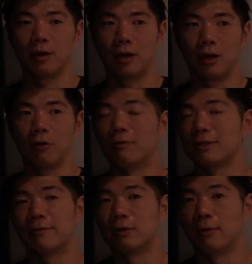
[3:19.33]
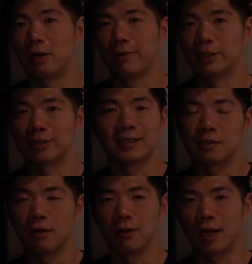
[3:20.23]
I always feel motivation. It's
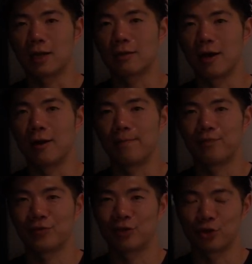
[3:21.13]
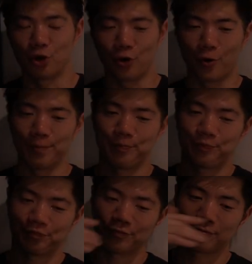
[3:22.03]
not like that. So
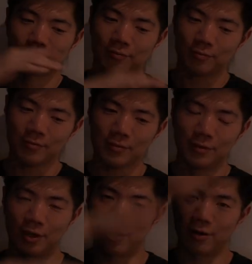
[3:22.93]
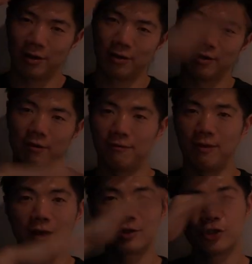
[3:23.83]
it
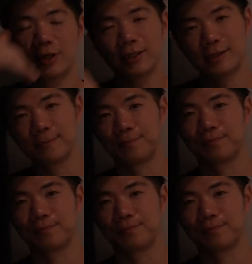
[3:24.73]
fluctuates.